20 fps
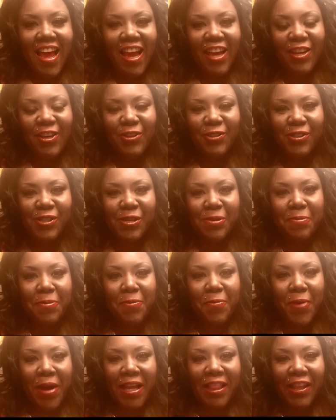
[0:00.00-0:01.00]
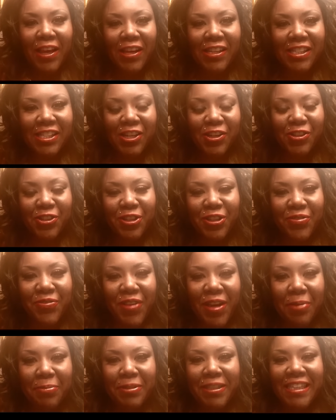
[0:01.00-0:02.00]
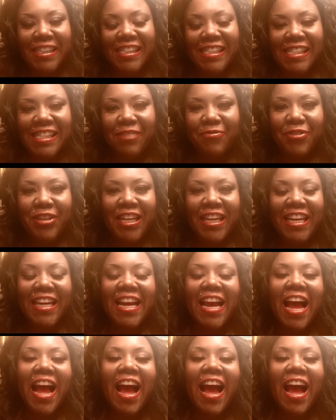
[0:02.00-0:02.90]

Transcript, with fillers: Hey YouTube and weight loss surgery family, it's Tiffany.